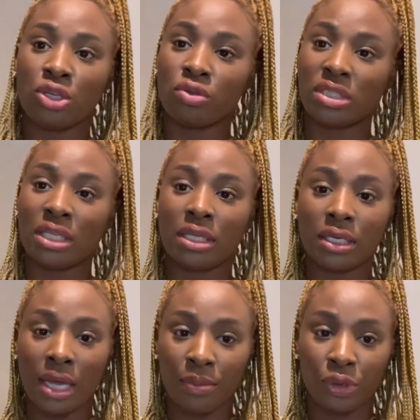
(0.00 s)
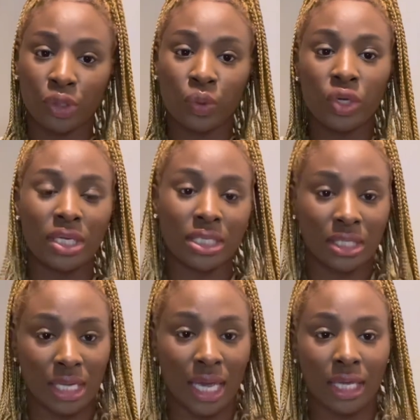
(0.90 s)
you'll see the numbers where you can
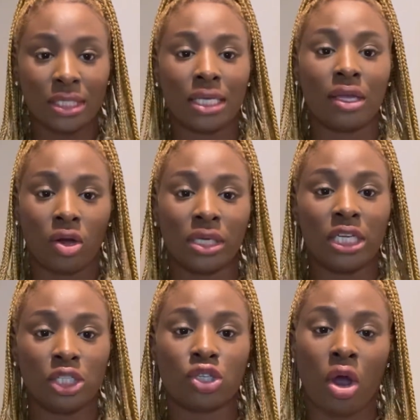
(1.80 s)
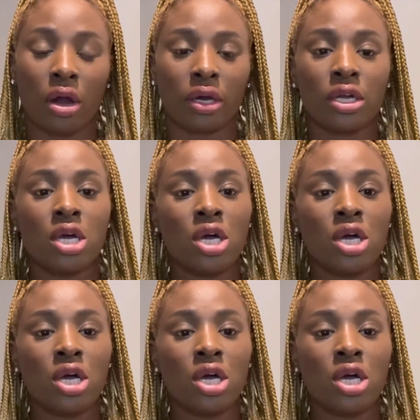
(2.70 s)
stand to get on each cart.